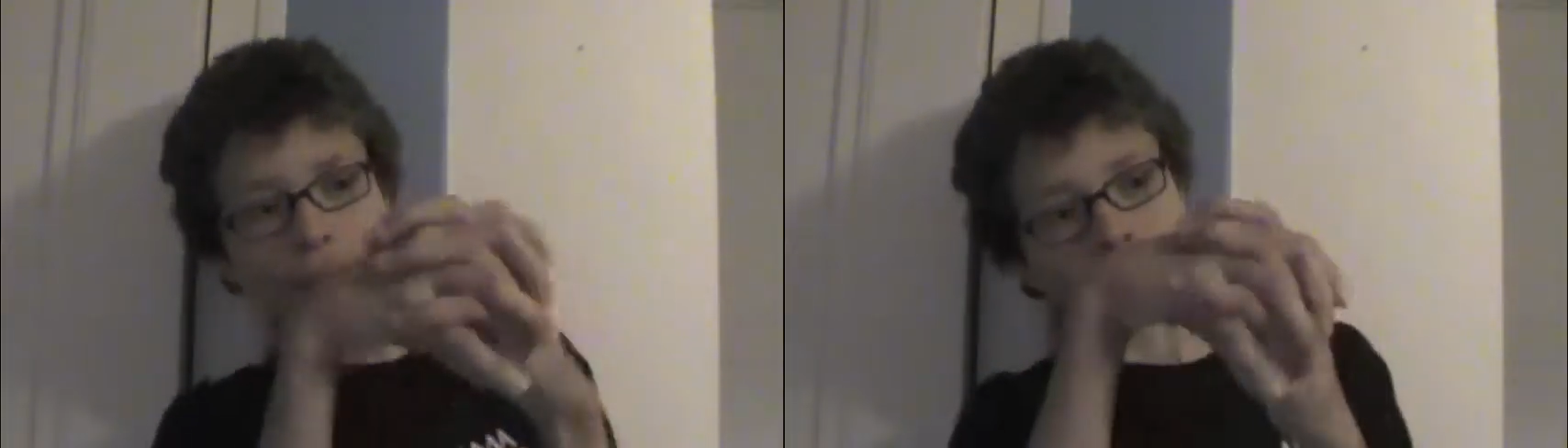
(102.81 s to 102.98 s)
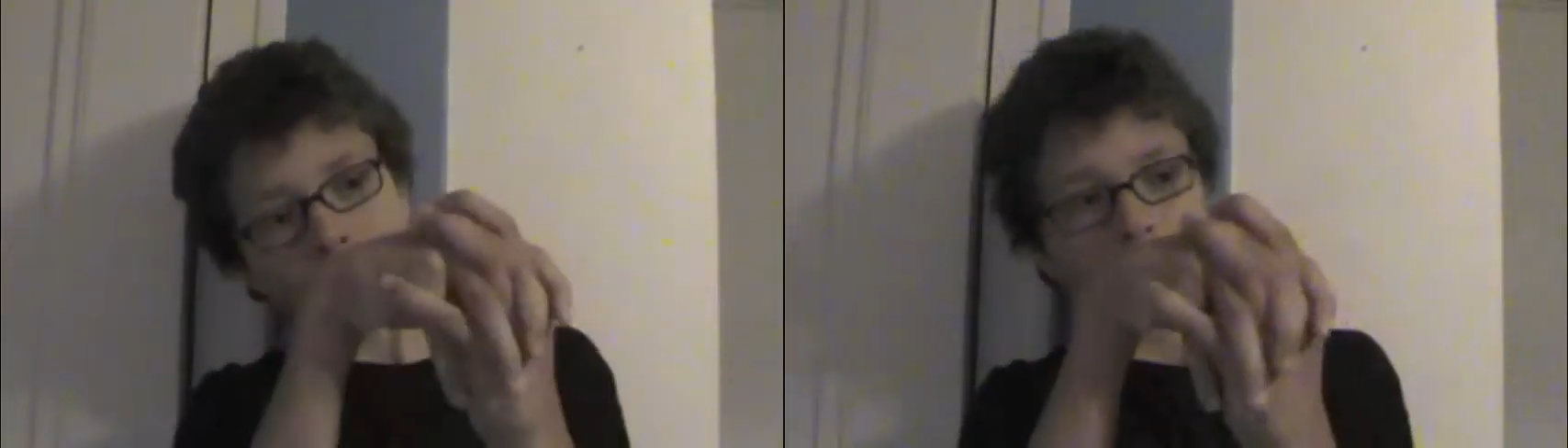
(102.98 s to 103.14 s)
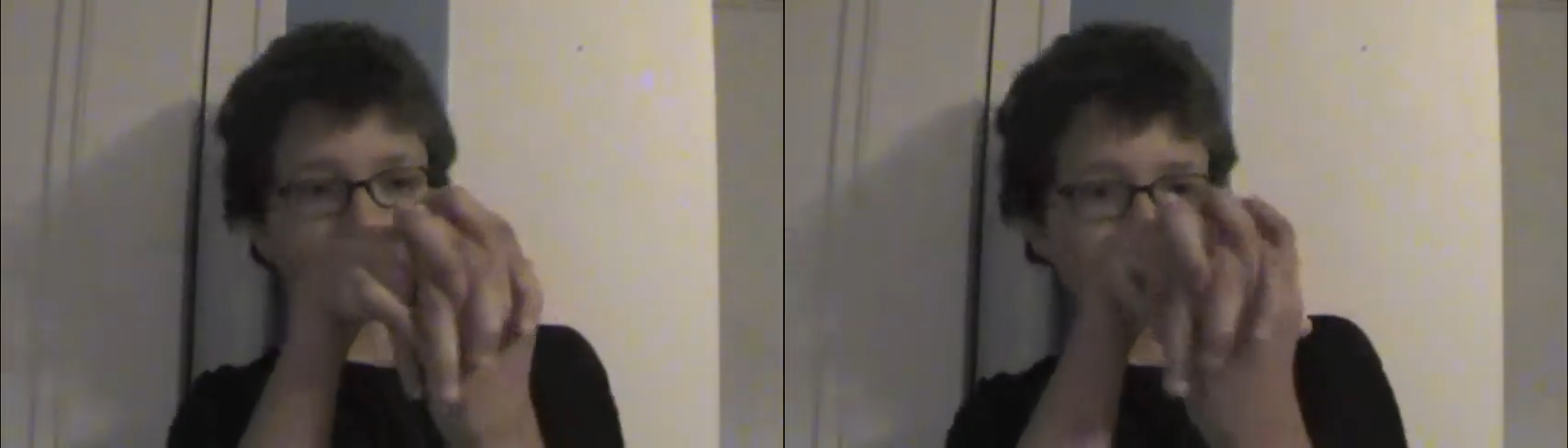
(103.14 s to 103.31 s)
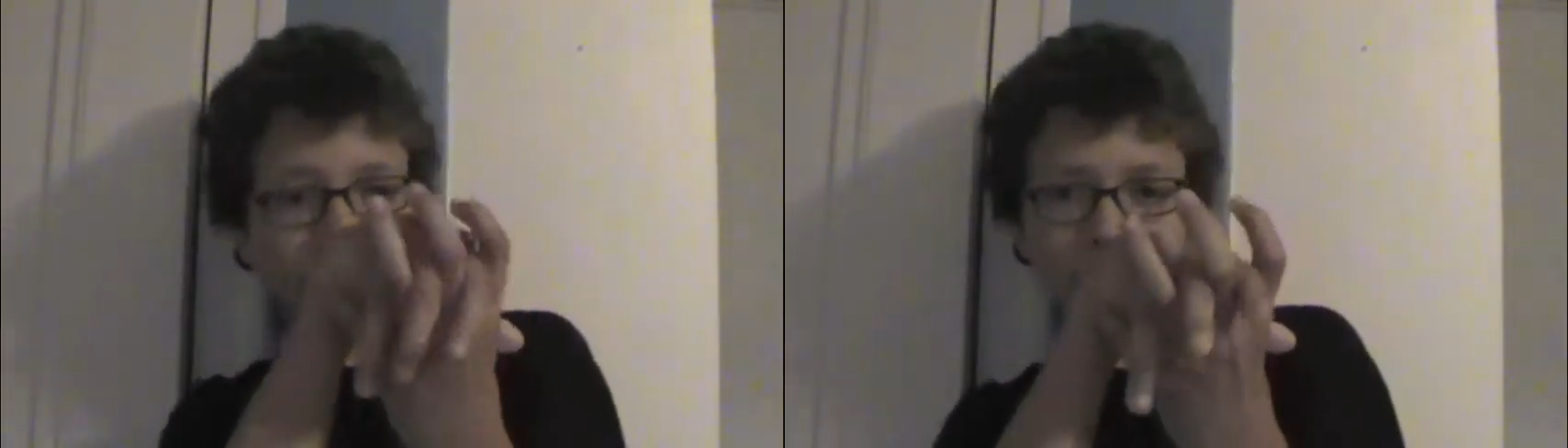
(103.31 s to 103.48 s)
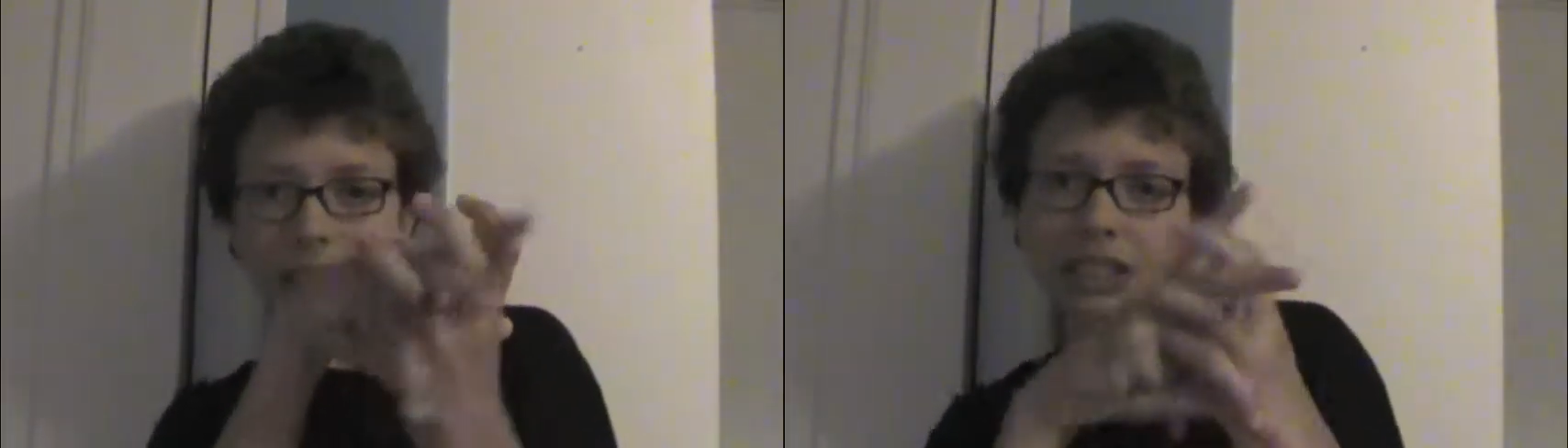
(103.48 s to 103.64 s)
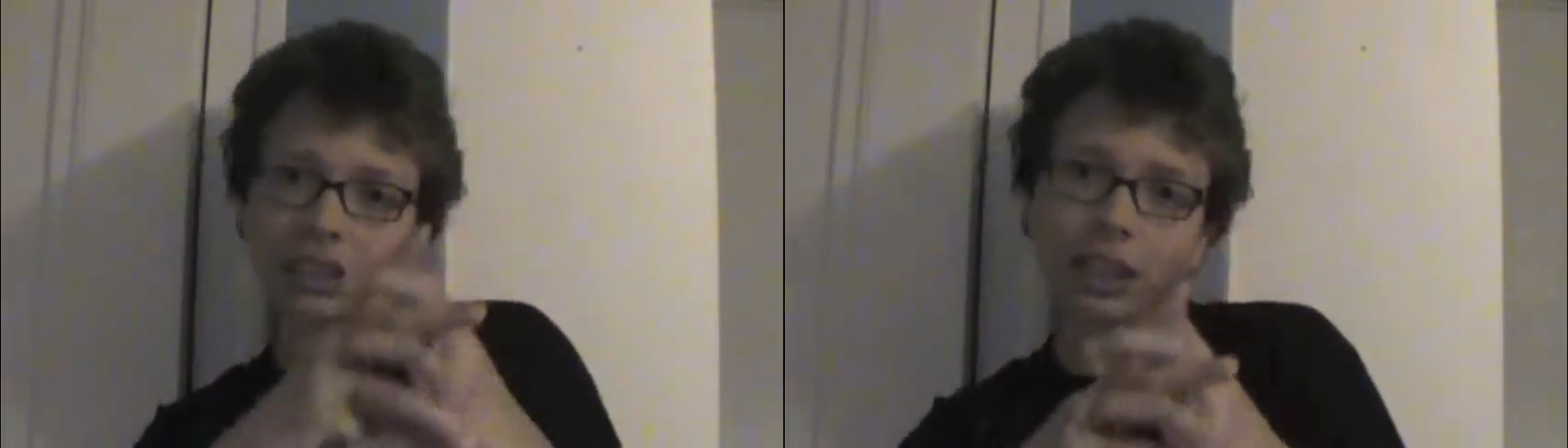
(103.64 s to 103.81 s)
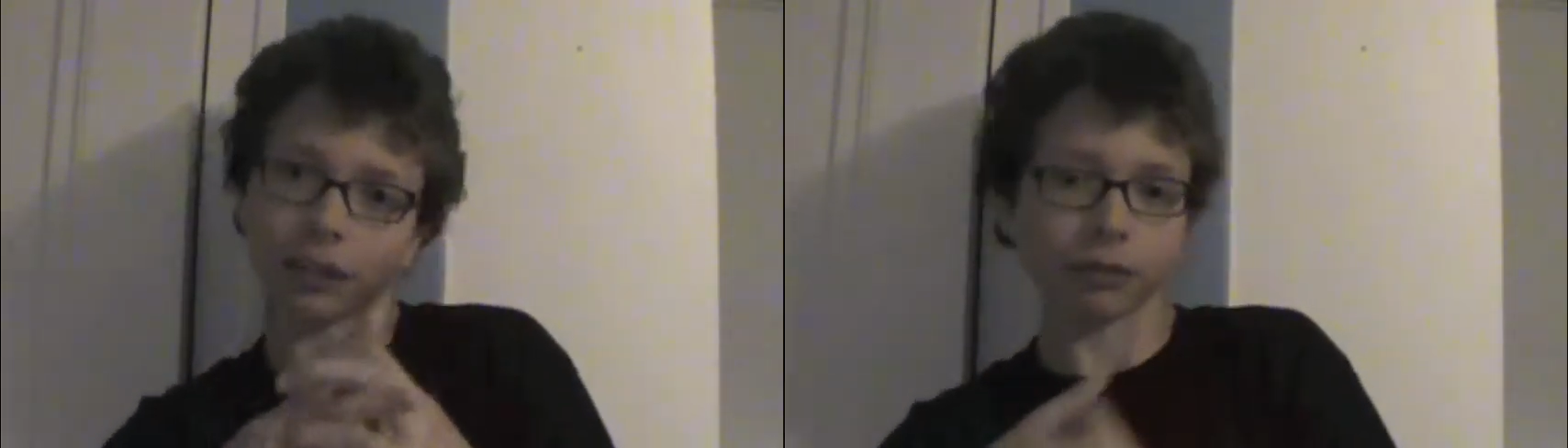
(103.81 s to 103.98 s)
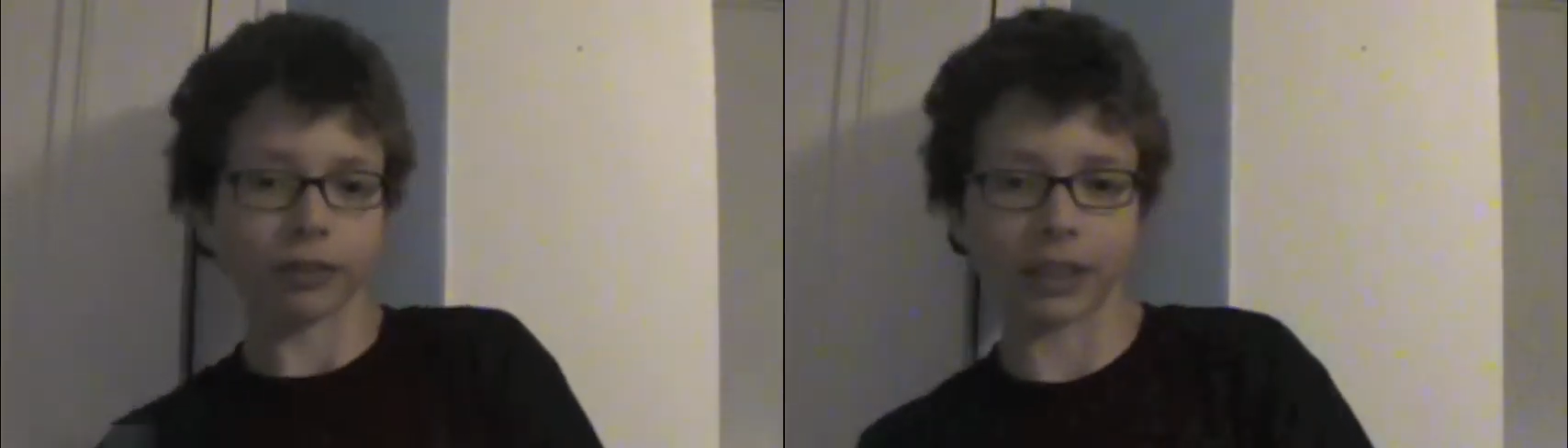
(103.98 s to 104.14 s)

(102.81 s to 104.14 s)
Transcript: around stuff,